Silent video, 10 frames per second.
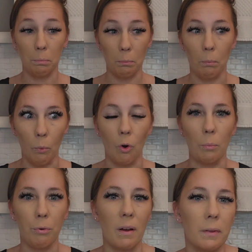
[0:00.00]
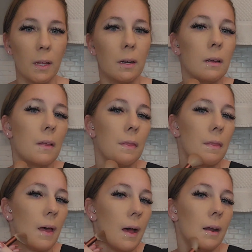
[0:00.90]
more prevalent
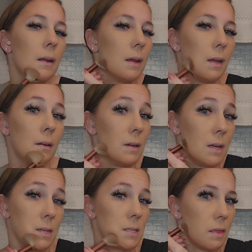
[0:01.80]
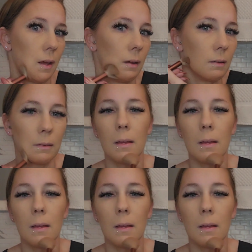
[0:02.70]
that it is a thing.